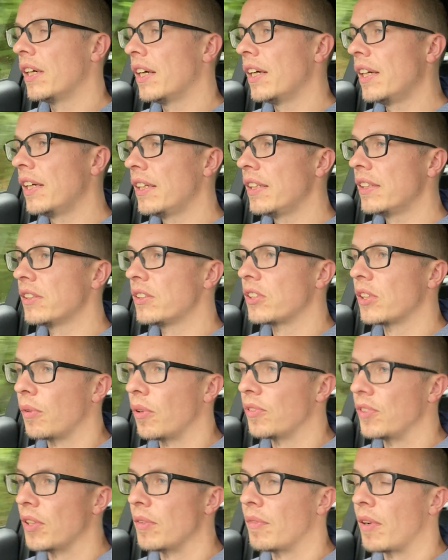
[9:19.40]
and some
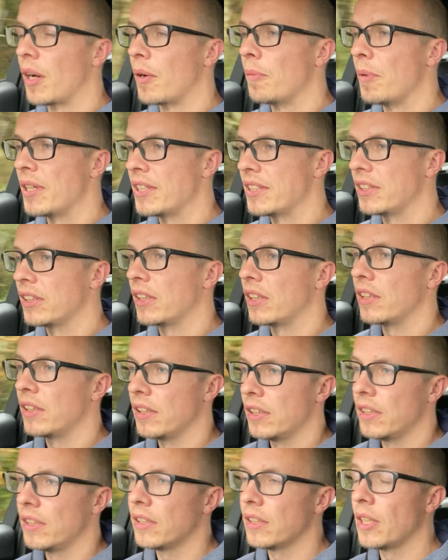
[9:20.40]
of them are
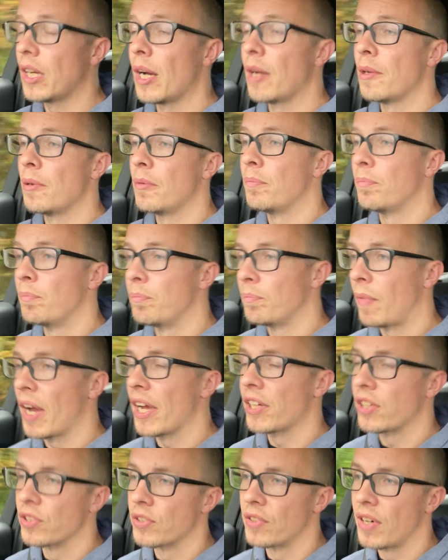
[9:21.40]
basically
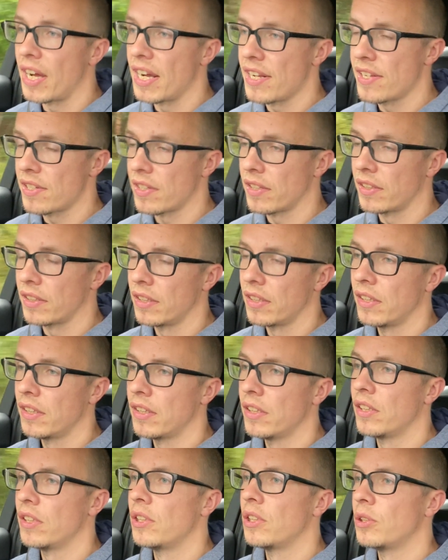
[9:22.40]
mycorrhizal,
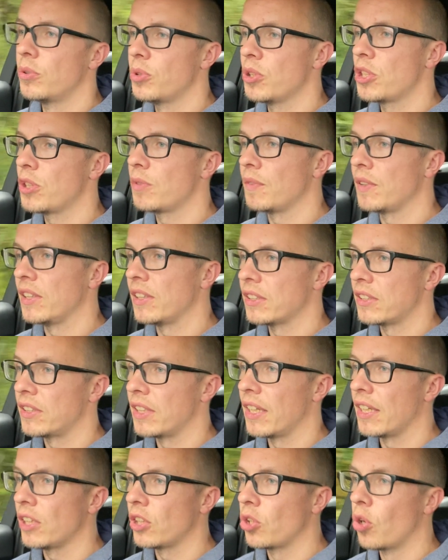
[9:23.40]
which means
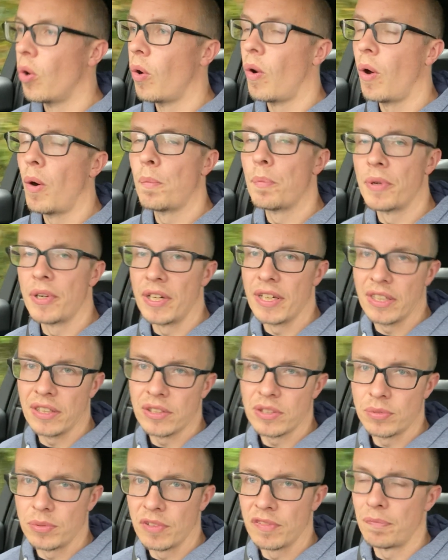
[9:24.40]
they
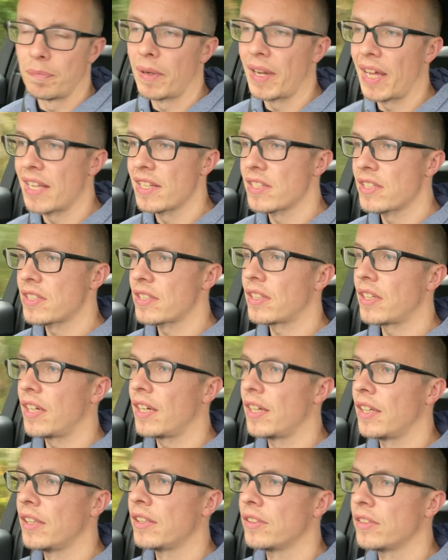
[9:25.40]
cooperate with plants
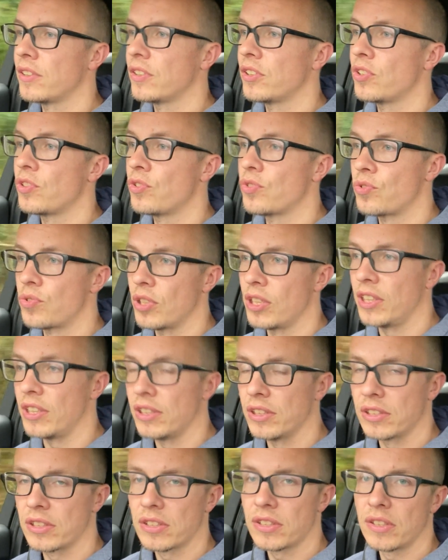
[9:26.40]
and
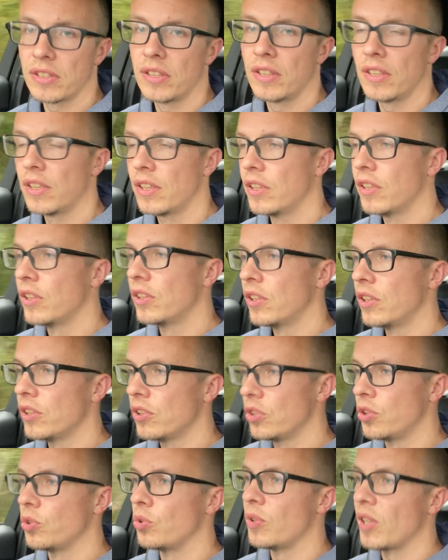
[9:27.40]
trees
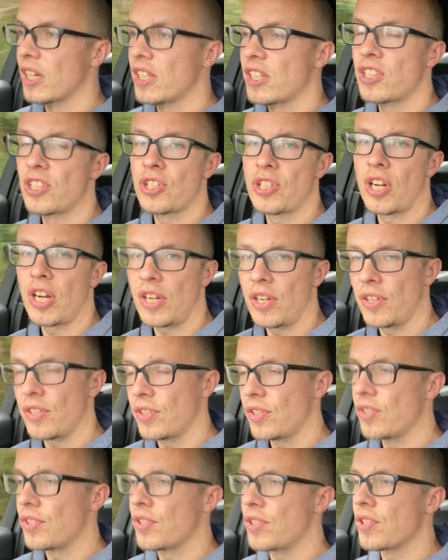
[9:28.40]
to
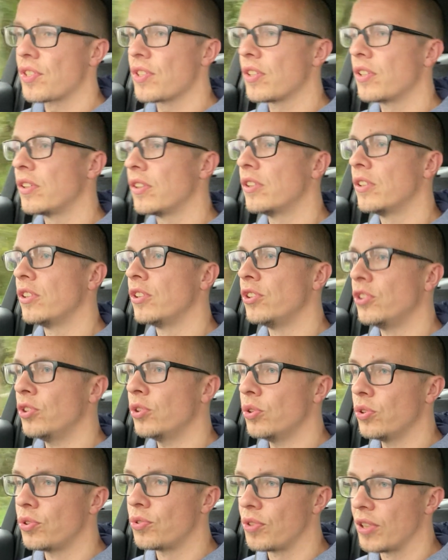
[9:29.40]
exchange
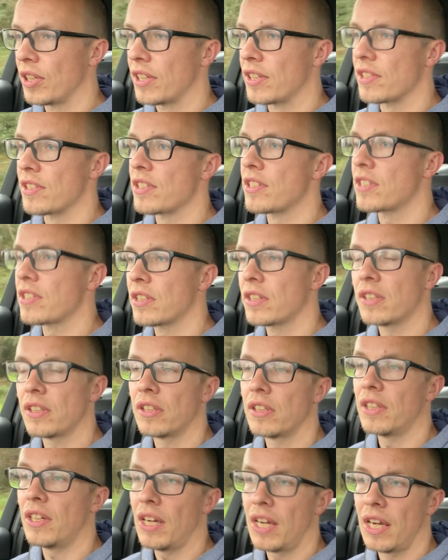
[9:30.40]
nutrients
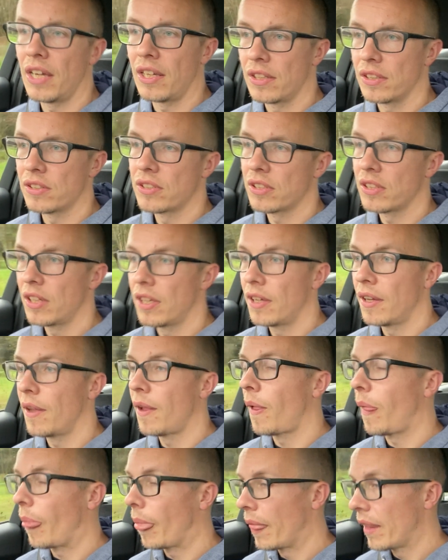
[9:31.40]
and
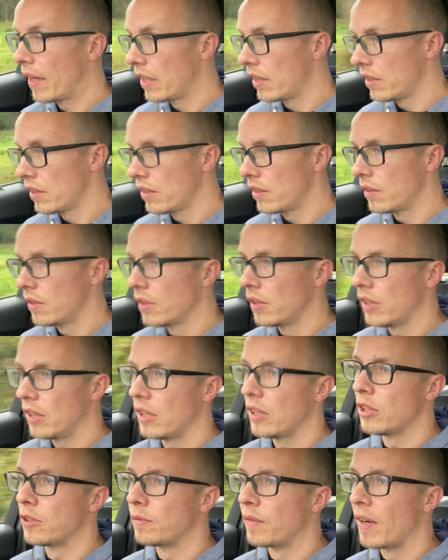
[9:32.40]

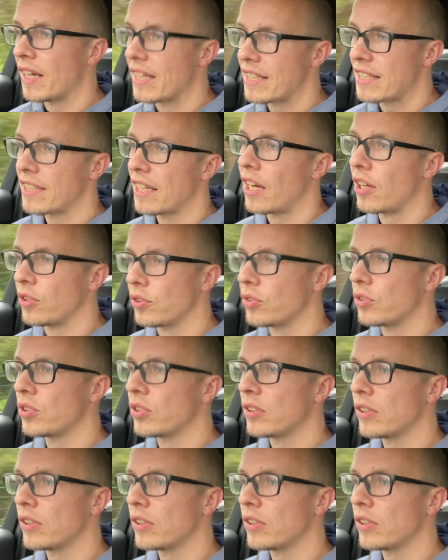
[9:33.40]
it might sound